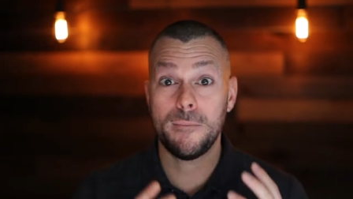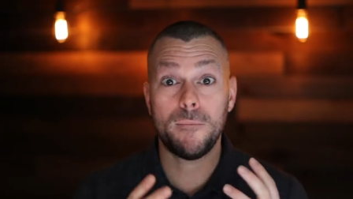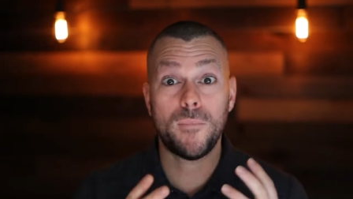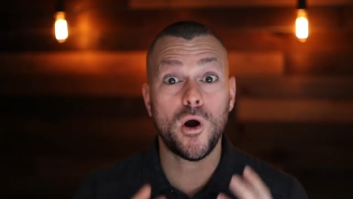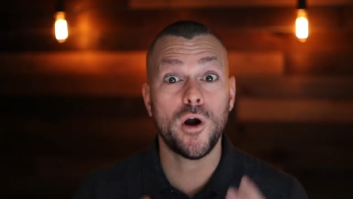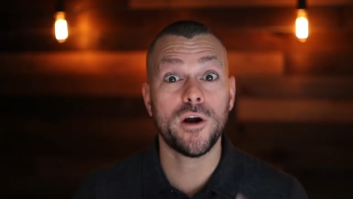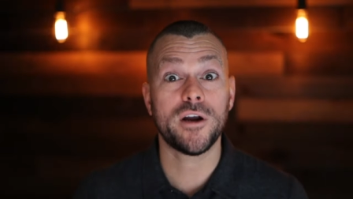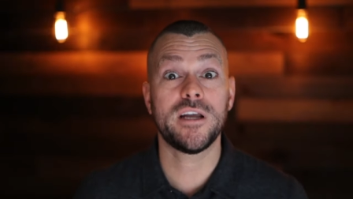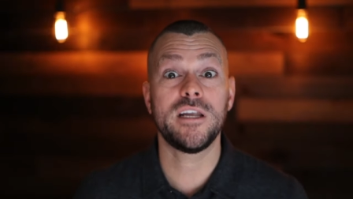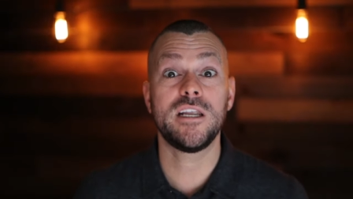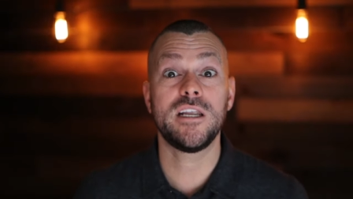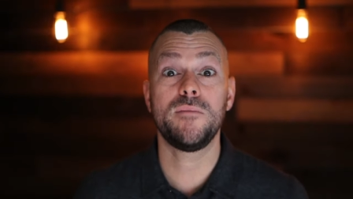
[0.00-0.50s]

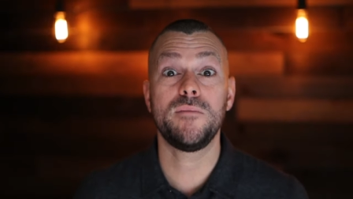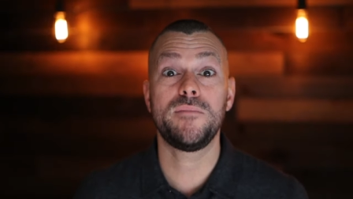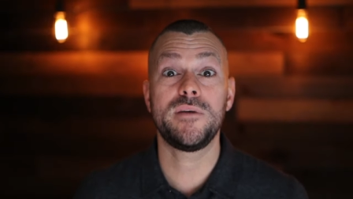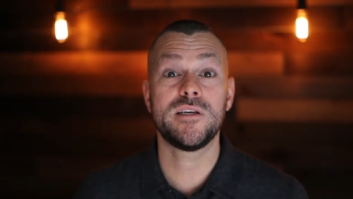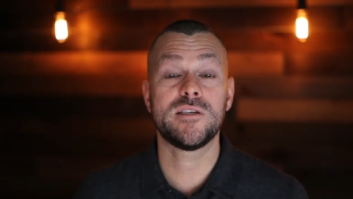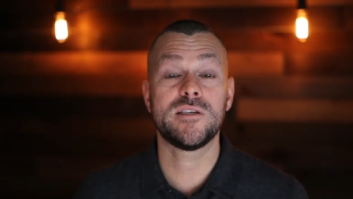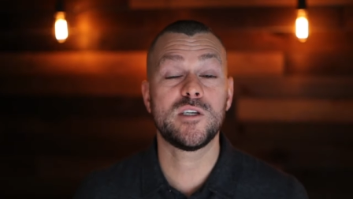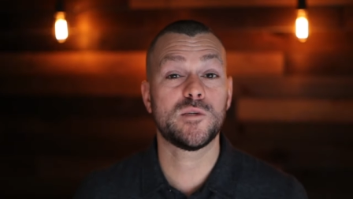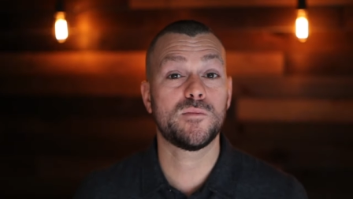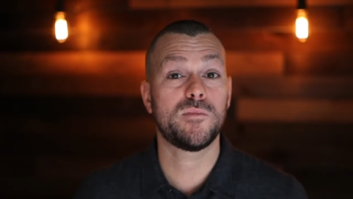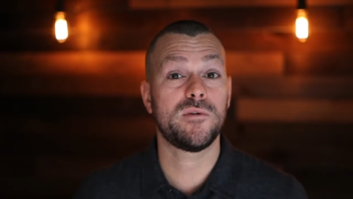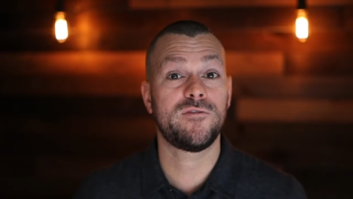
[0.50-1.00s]
marketing
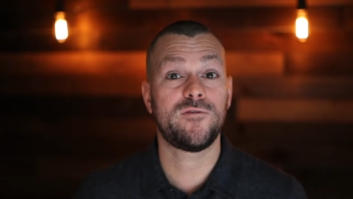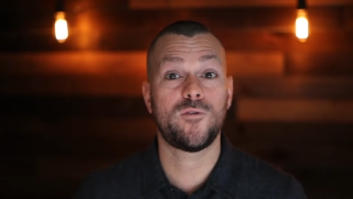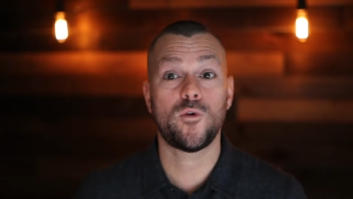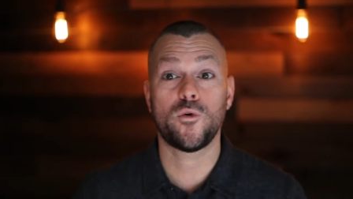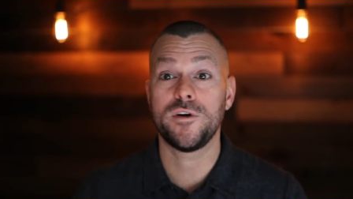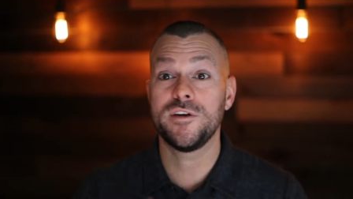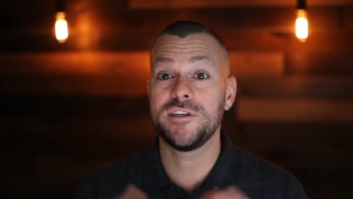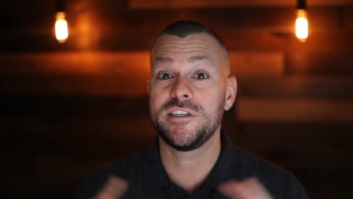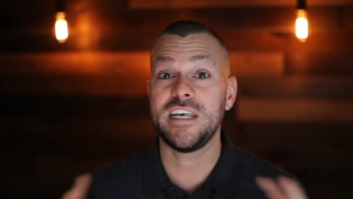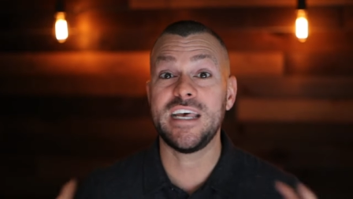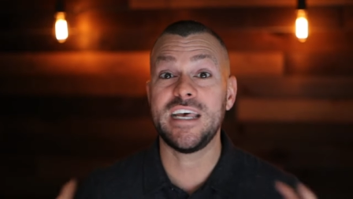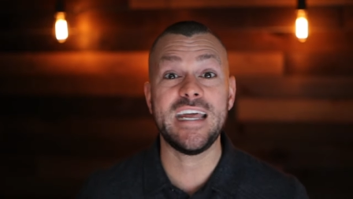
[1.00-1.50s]
business before
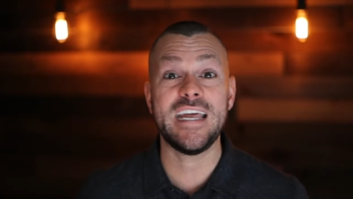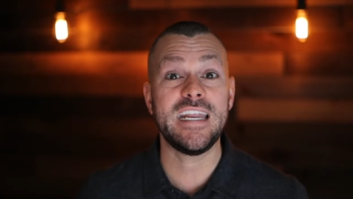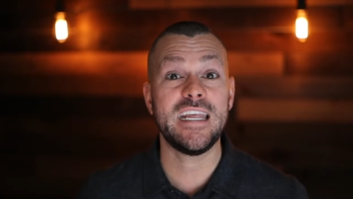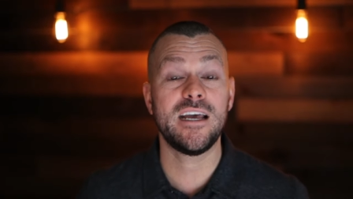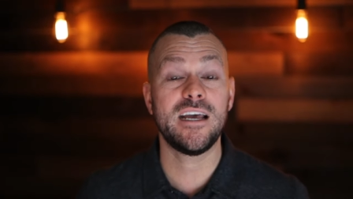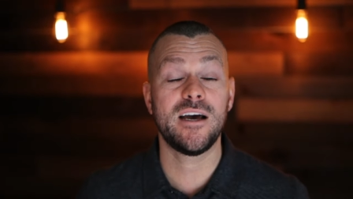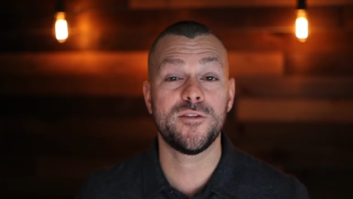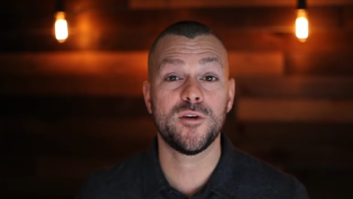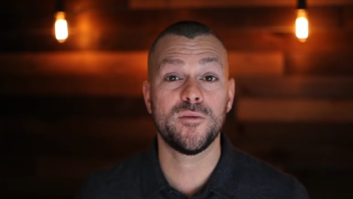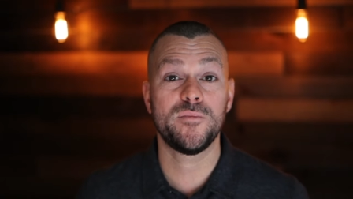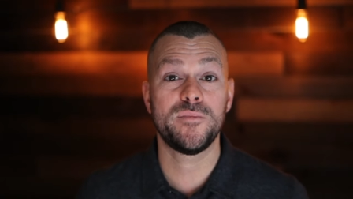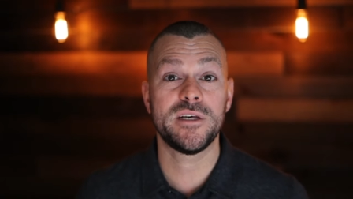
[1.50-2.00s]
it is any
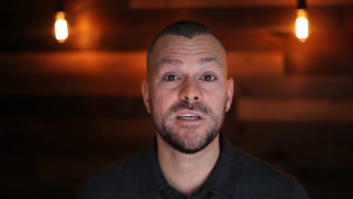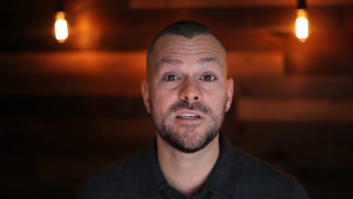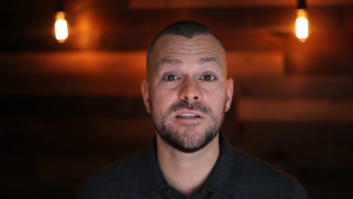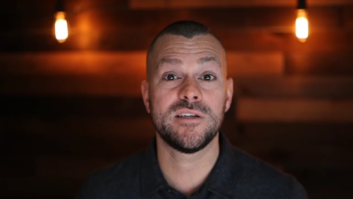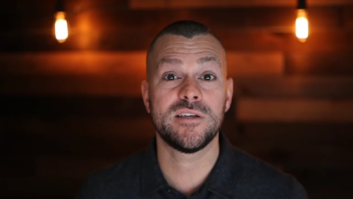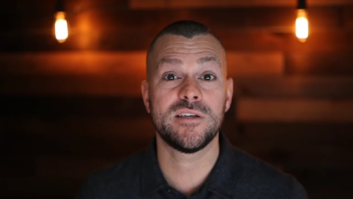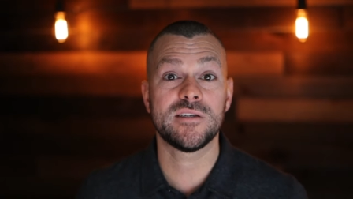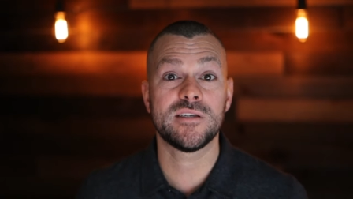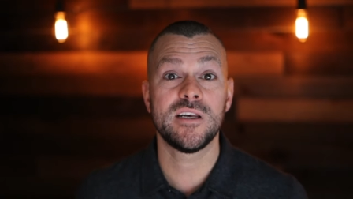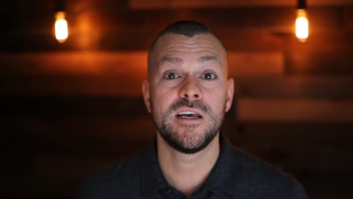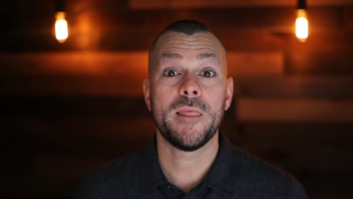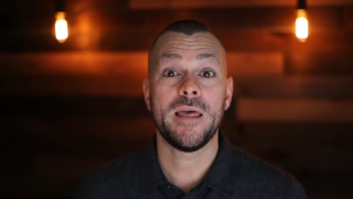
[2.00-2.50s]
other
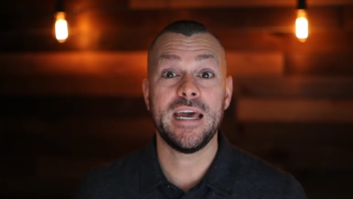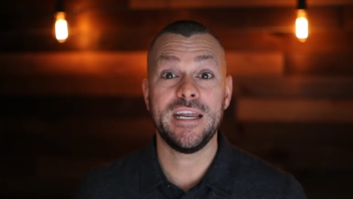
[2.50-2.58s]
business,